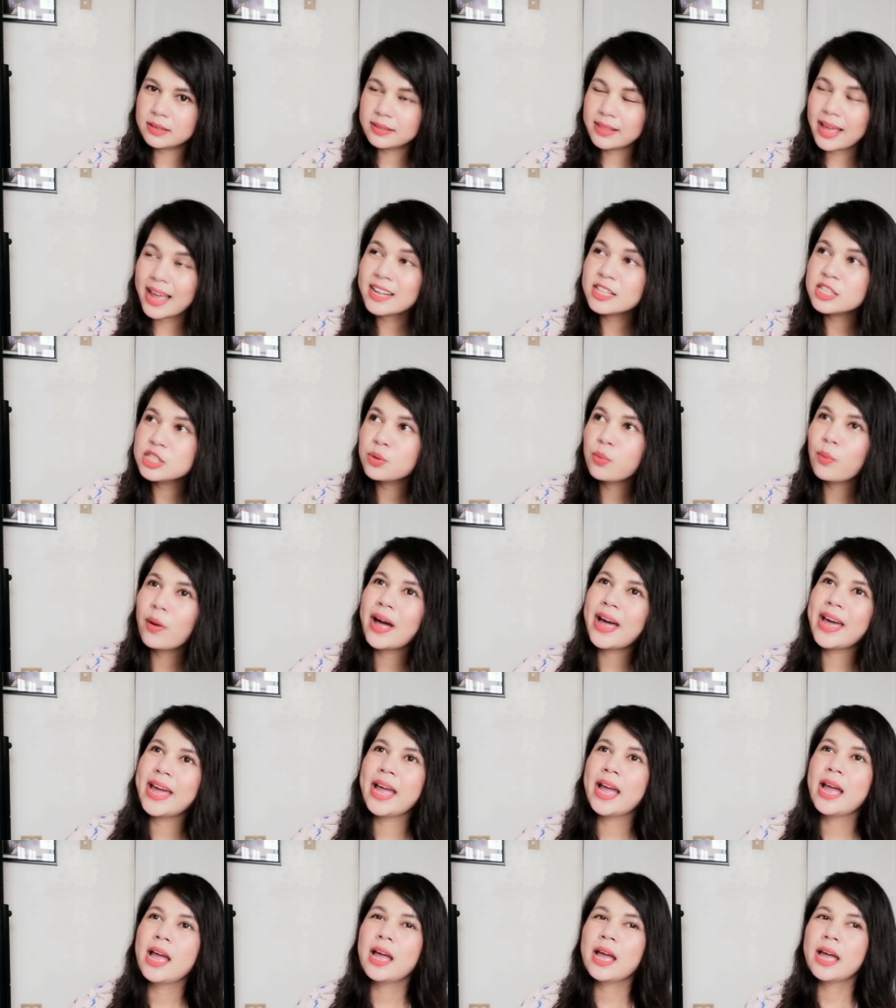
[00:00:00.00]
That's
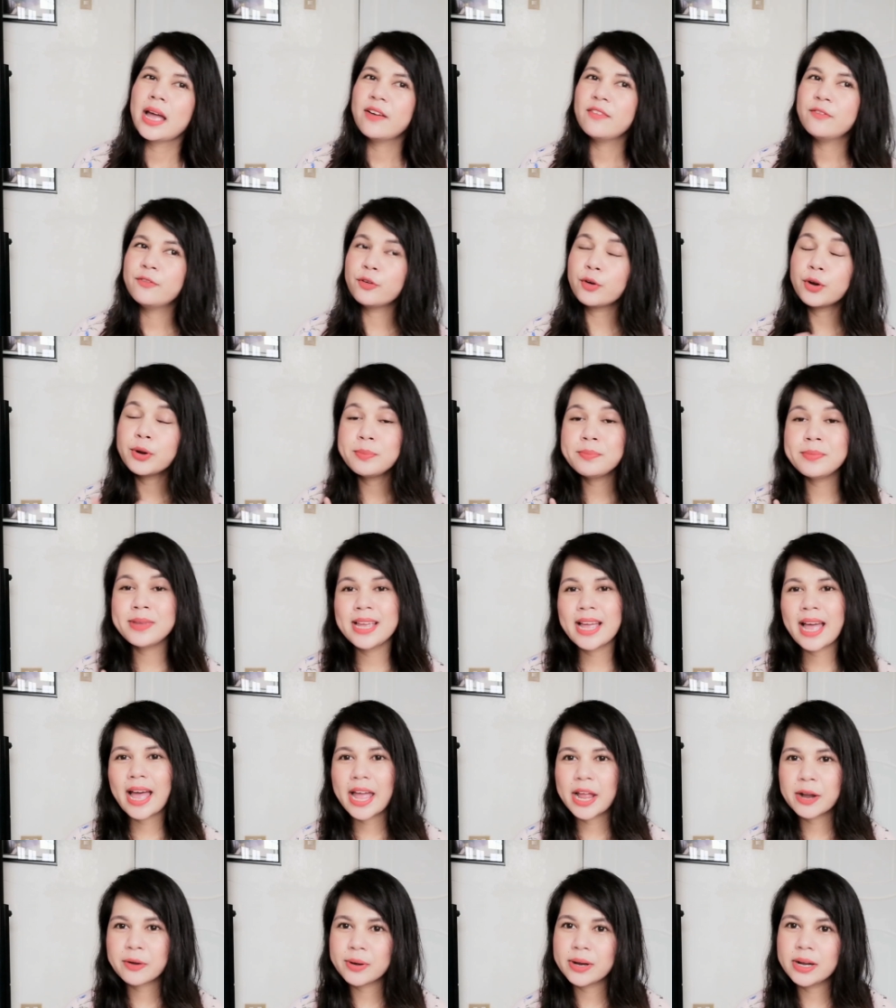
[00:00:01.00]
why, for
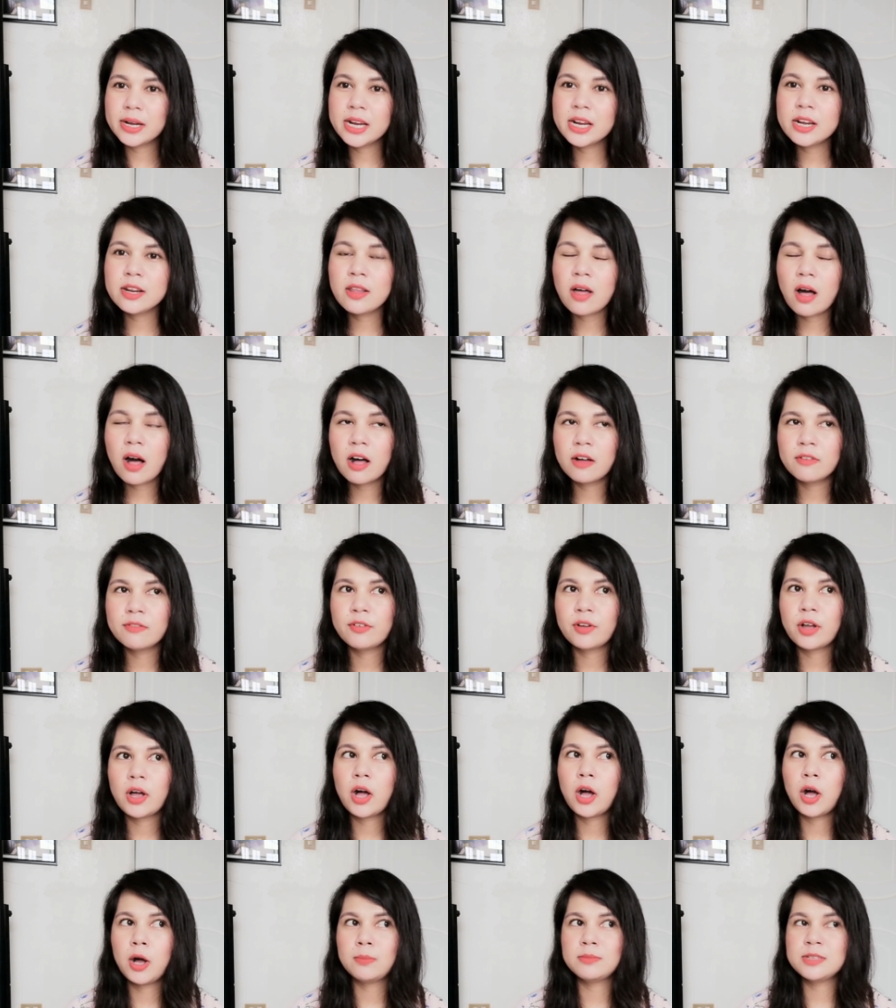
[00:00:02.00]
me, I really
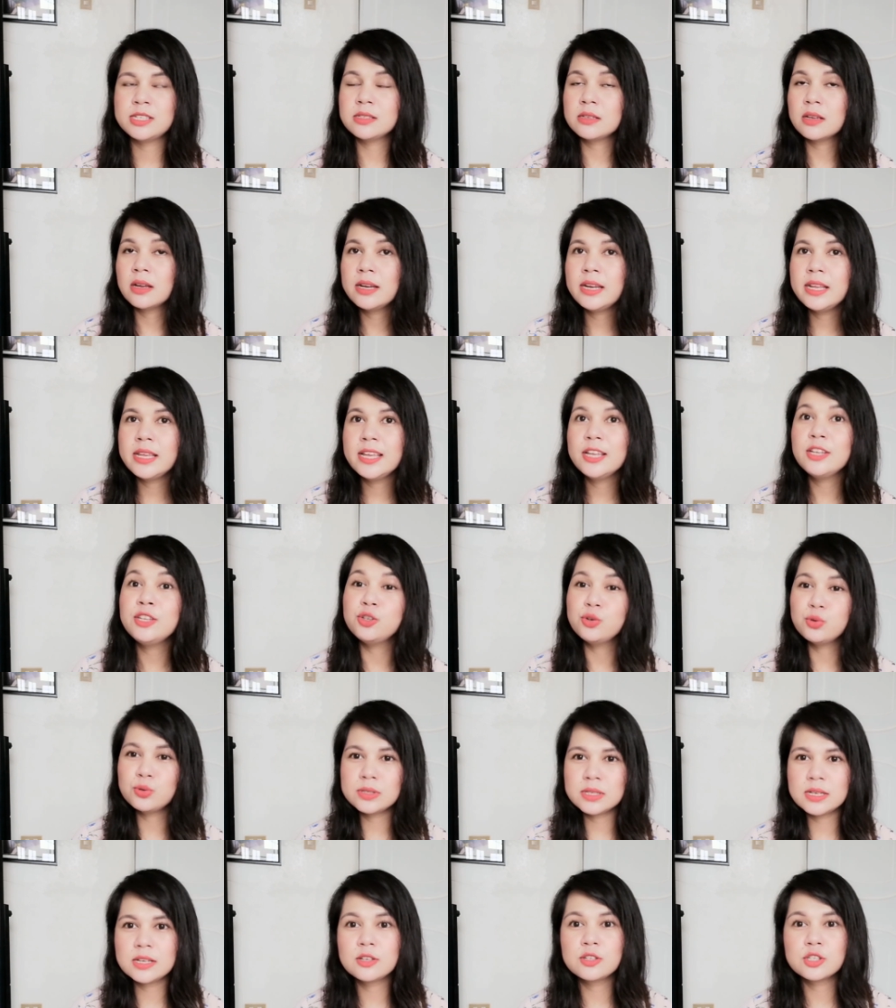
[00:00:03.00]
love um, studying
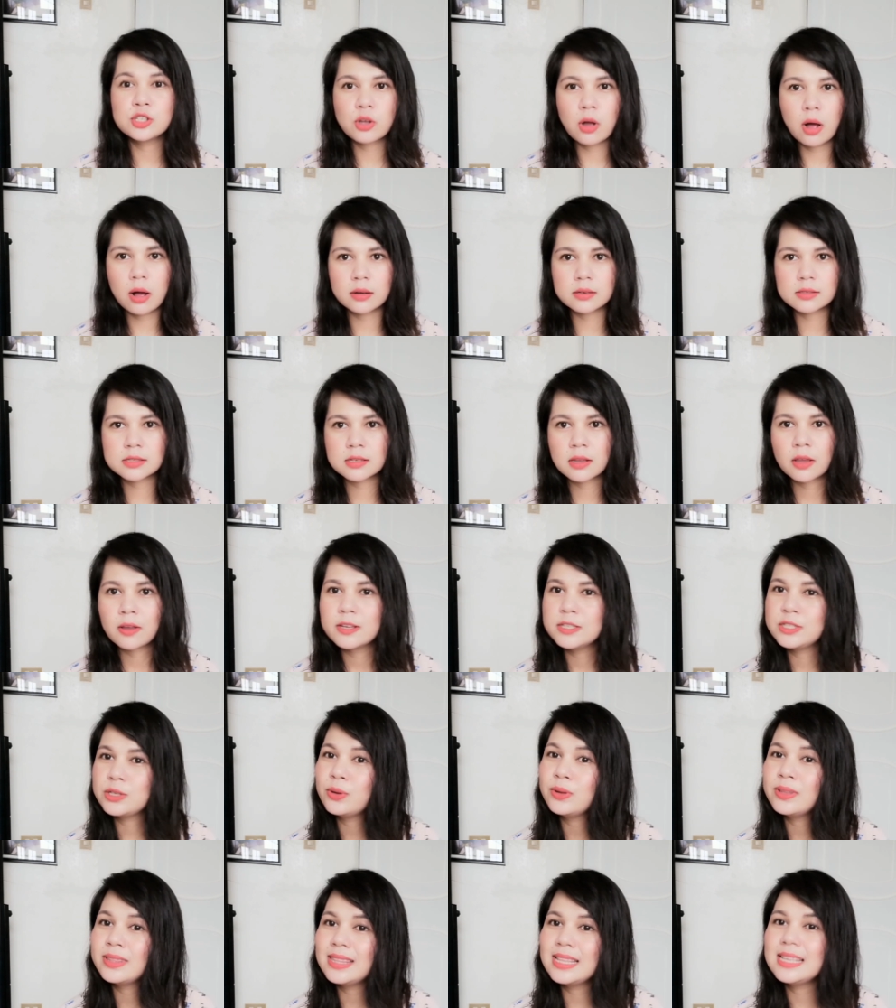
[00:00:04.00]
using songs.
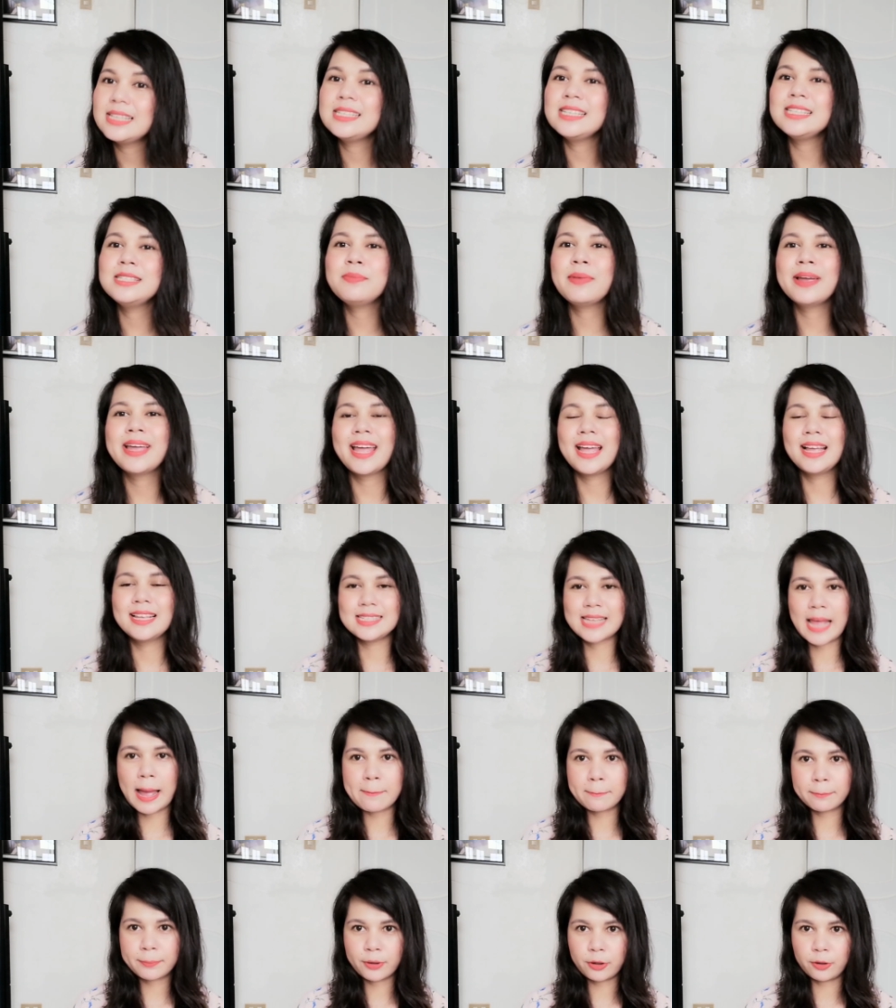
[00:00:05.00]
So this is my
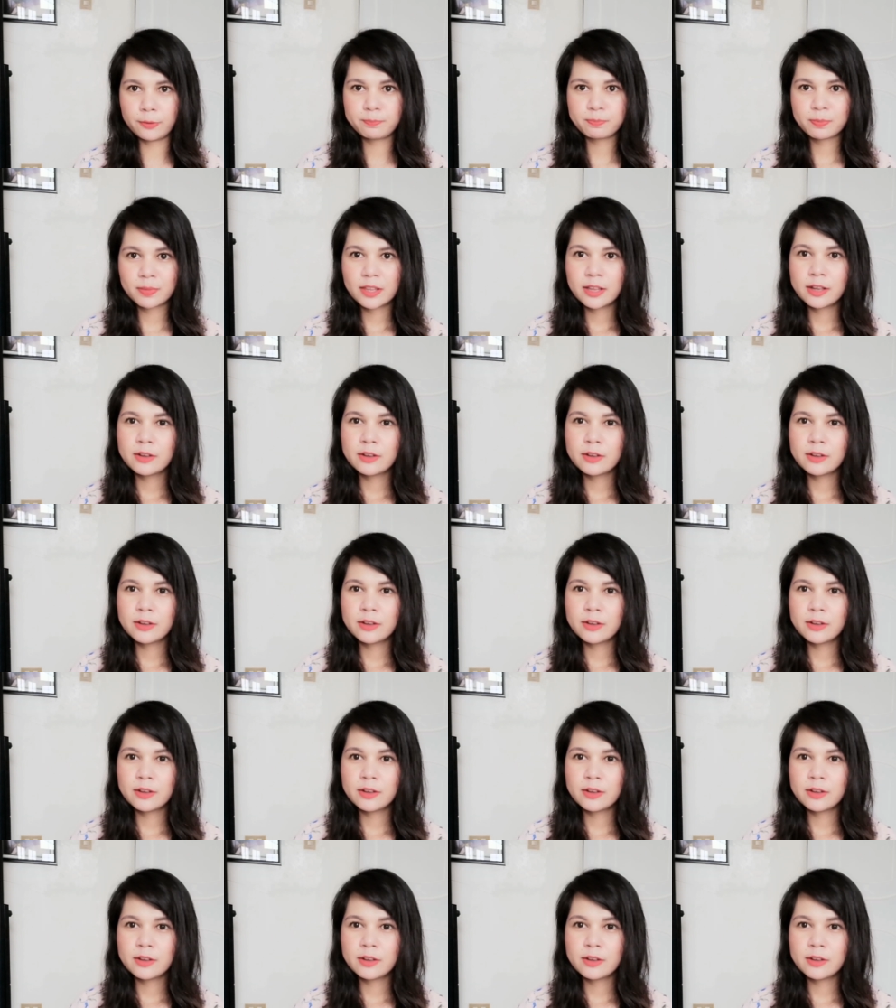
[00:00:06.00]
example.